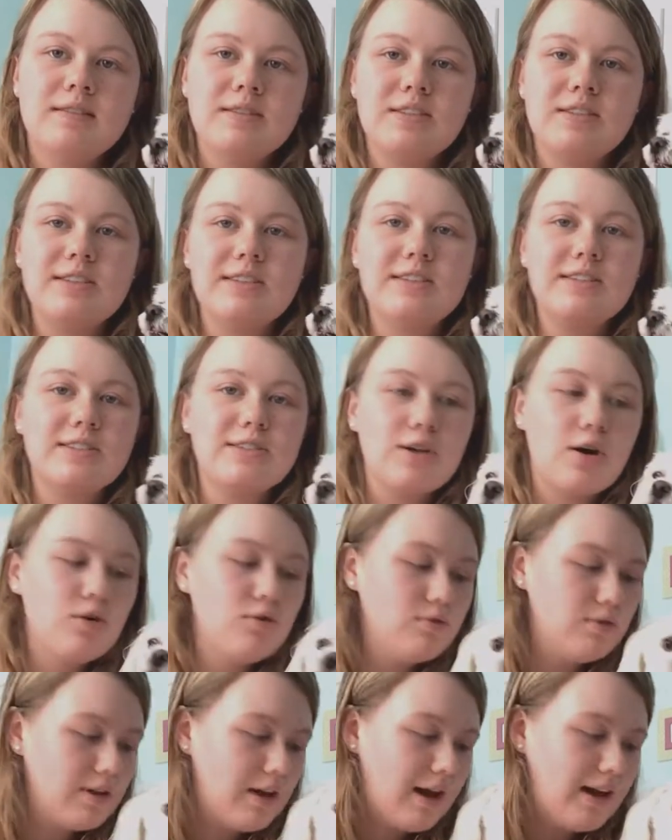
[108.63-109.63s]
She's
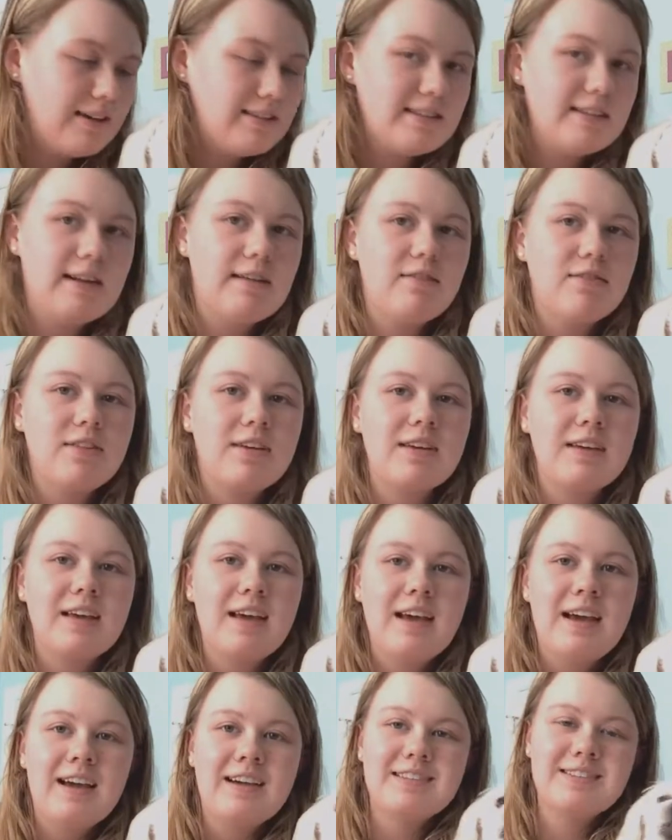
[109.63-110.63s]
so nice and everything.
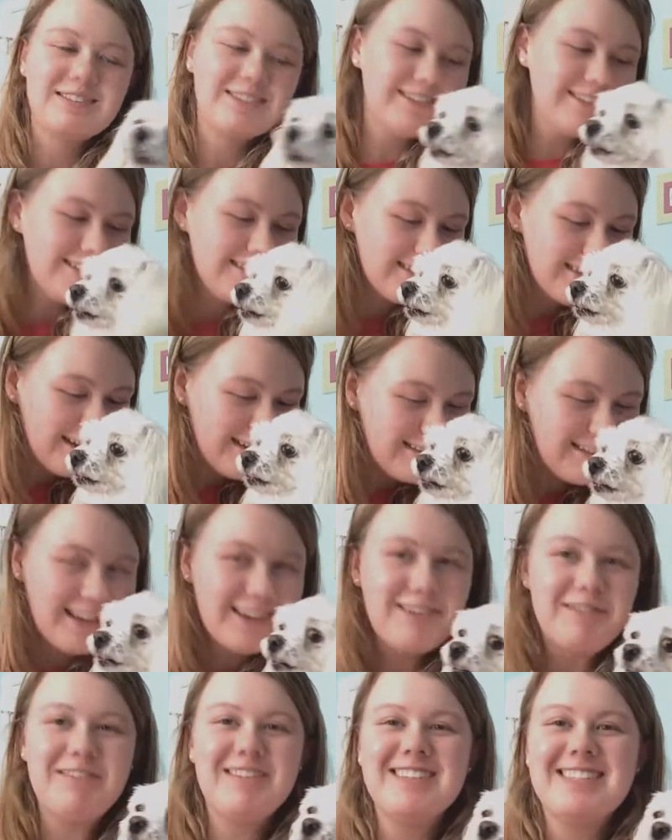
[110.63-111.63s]
And she just has
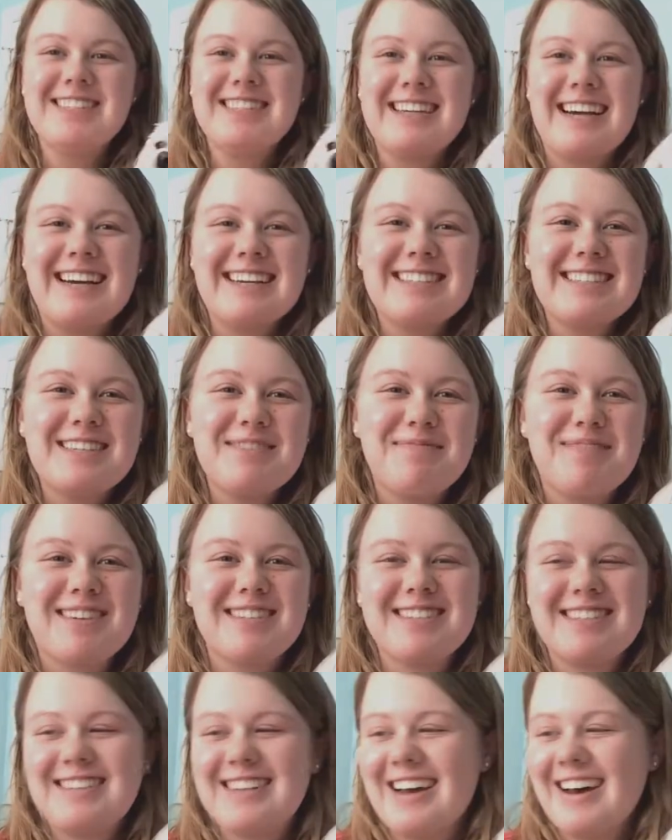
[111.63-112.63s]
like a really sassy
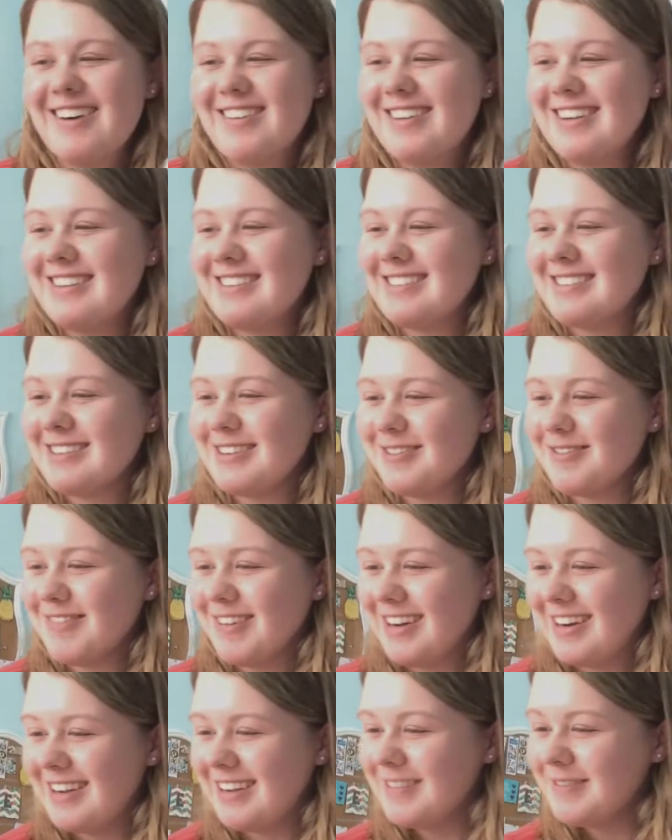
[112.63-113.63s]
personality. So
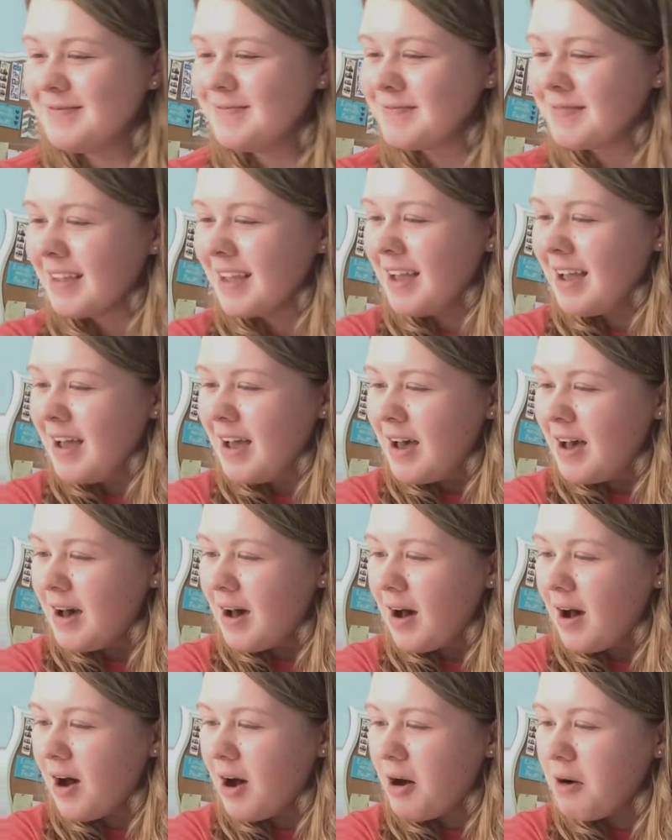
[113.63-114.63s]
funny.
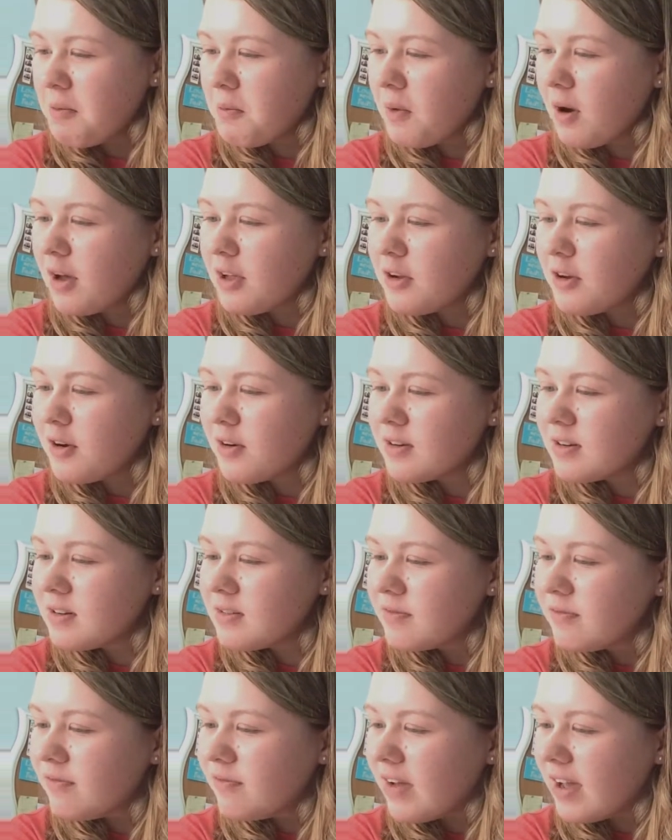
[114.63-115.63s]
What are your
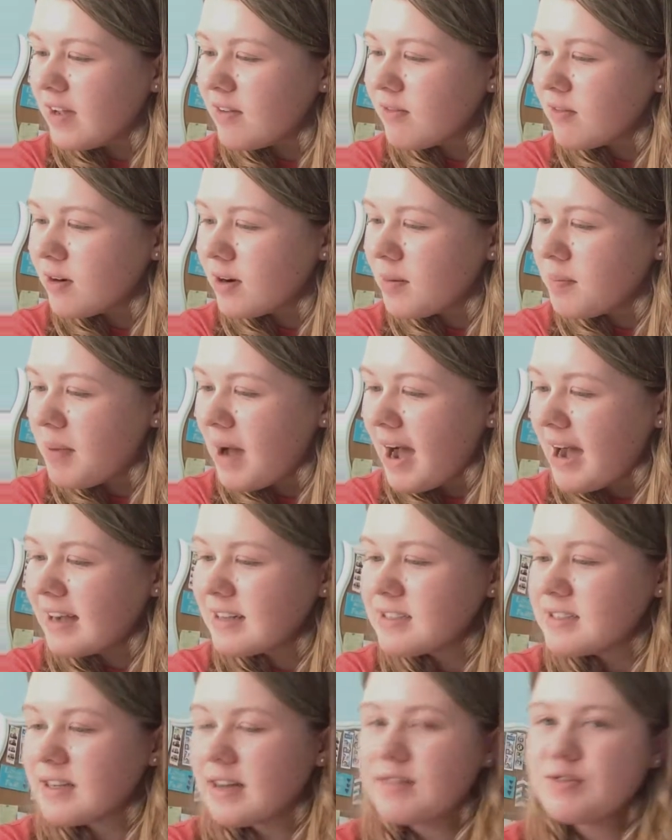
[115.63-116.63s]
favorite
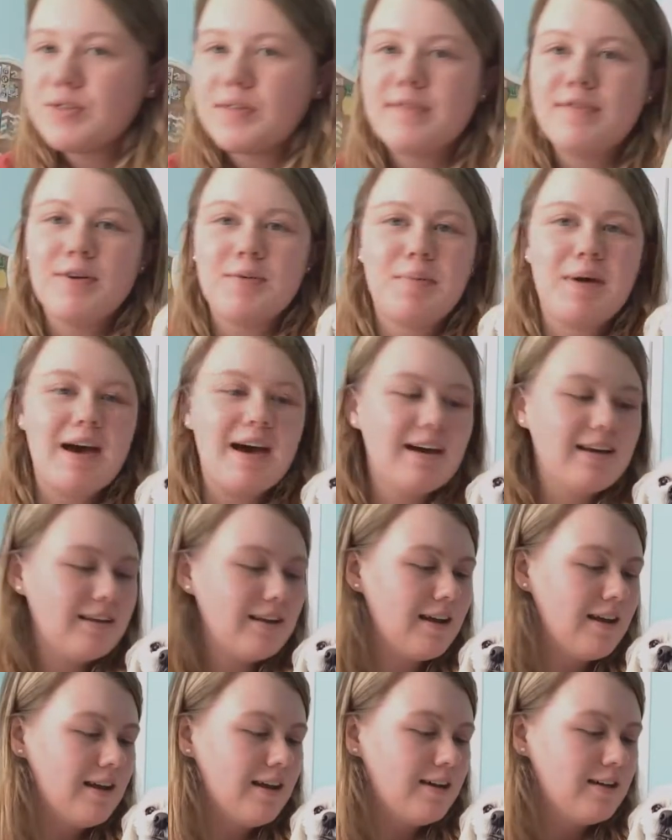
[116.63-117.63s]
pastimes with your pet?
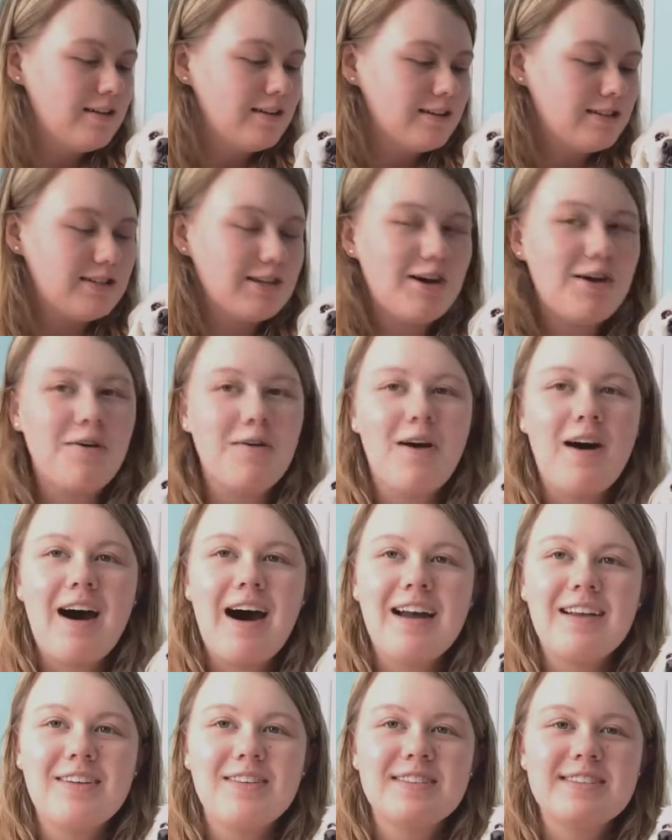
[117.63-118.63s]
So,
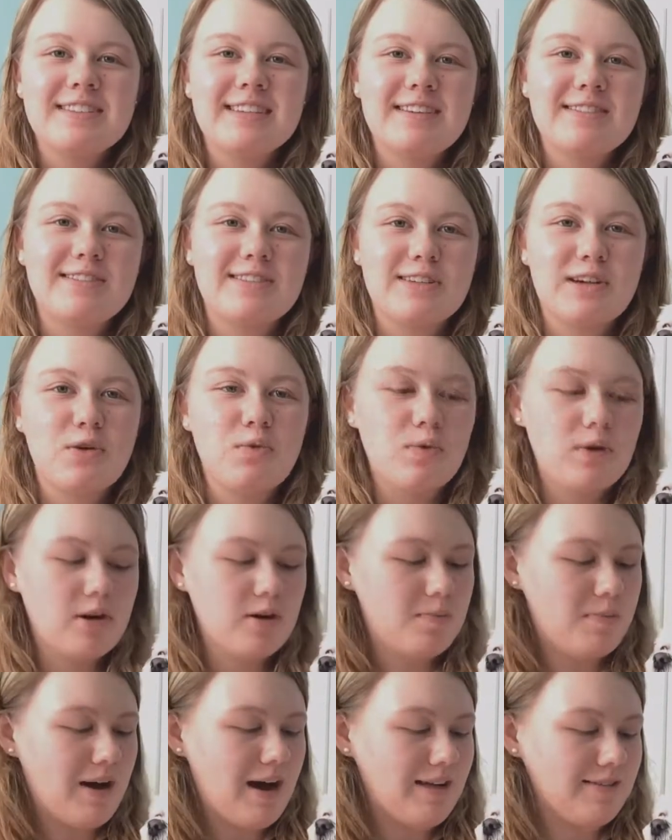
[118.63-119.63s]
I know this sounds so
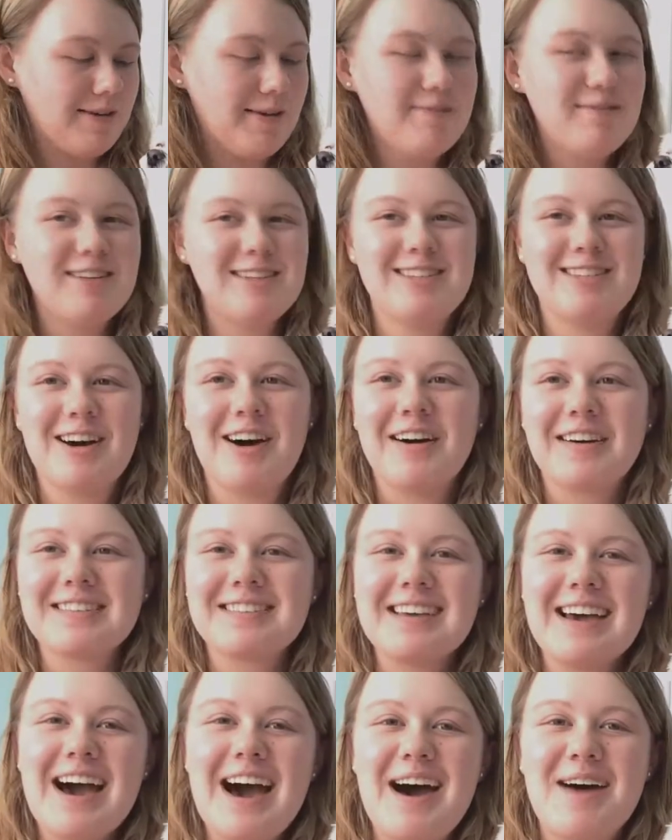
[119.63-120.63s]
weird, but I love to talk
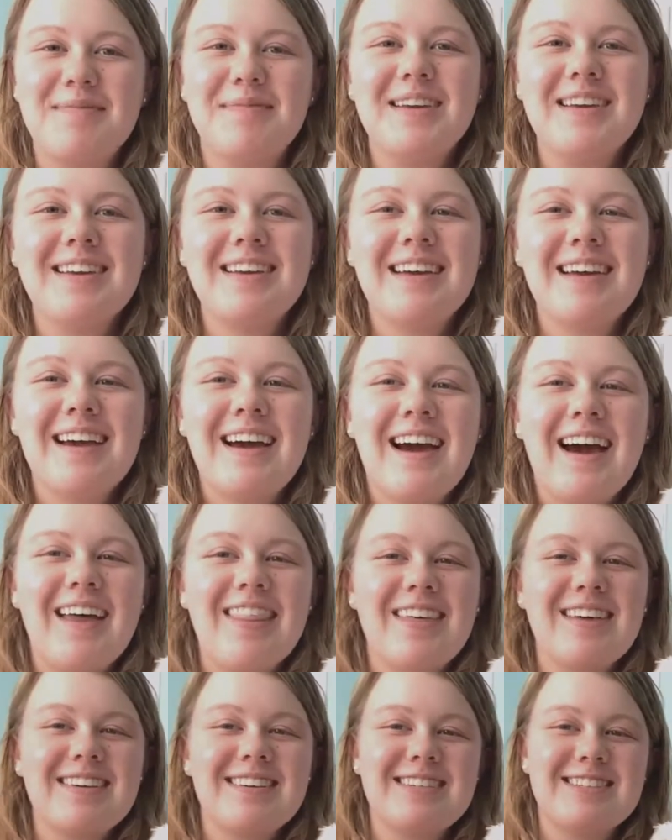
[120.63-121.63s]
to Abby. I
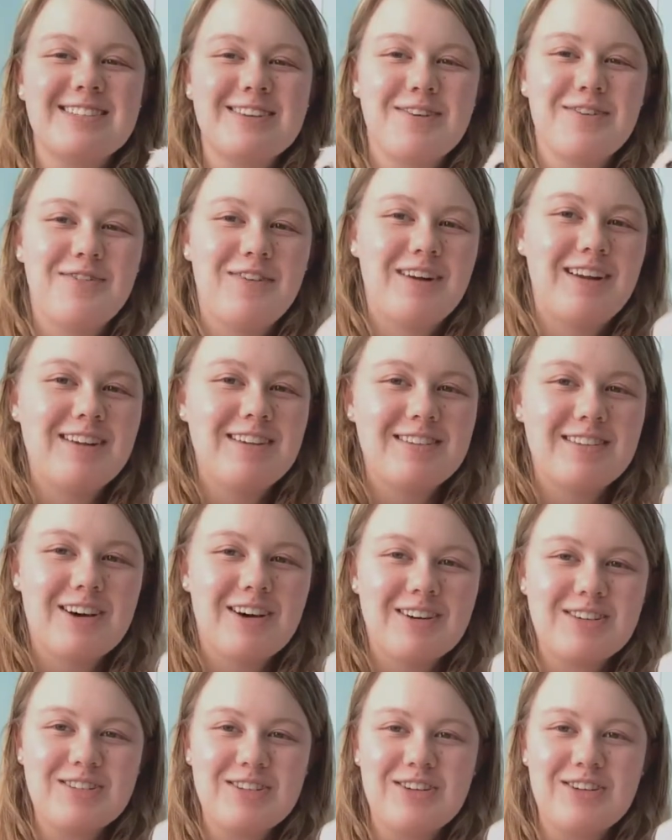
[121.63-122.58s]
think it's so funny to talk